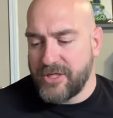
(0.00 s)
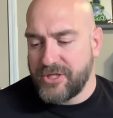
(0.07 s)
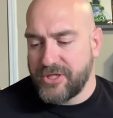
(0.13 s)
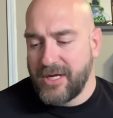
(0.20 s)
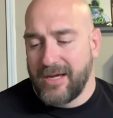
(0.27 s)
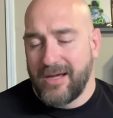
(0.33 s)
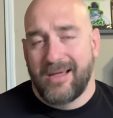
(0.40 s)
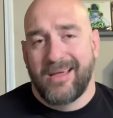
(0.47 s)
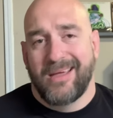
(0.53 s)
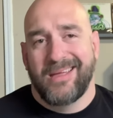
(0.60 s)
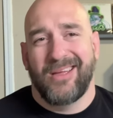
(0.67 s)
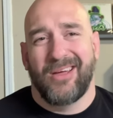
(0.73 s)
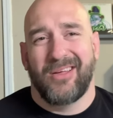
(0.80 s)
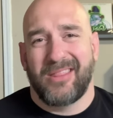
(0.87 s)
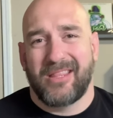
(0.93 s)
which,
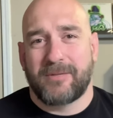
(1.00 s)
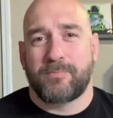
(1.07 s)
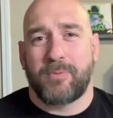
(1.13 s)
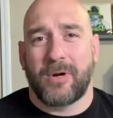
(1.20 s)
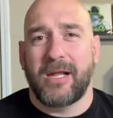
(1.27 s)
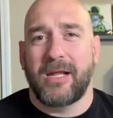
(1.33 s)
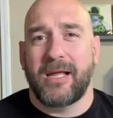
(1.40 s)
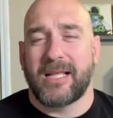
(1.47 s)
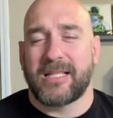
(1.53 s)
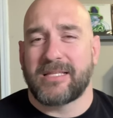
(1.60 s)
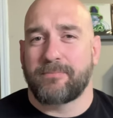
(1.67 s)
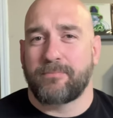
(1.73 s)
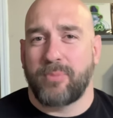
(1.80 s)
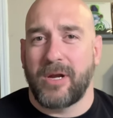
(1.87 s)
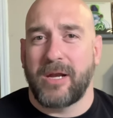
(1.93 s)
it's
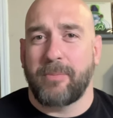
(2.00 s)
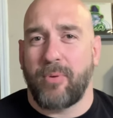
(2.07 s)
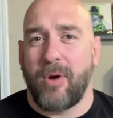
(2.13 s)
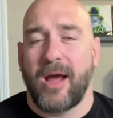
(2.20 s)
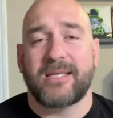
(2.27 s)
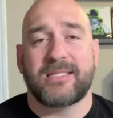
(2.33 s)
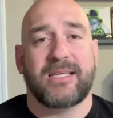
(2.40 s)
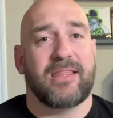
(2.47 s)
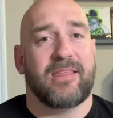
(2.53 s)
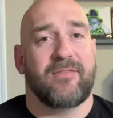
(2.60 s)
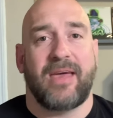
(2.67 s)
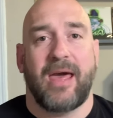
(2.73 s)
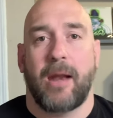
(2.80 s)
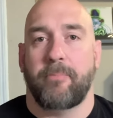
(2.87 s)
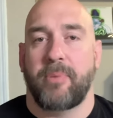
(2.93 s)
pretty
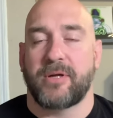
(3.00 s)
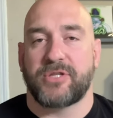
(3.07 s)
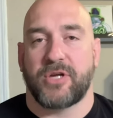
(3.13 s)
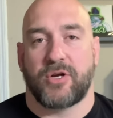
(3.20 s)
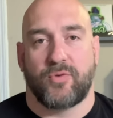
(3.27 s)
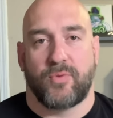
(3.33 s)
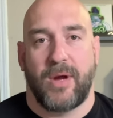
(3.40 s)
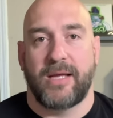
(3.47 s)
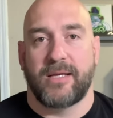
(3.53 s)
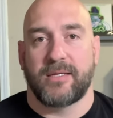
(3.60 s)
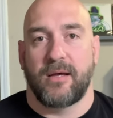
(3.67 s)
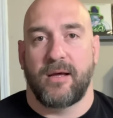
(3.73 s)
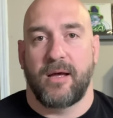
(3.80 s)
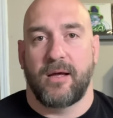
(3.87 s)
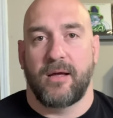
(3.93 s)
pricey. They've got a bunch of
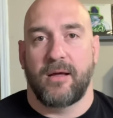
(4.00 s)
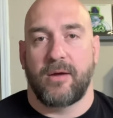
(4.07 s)
great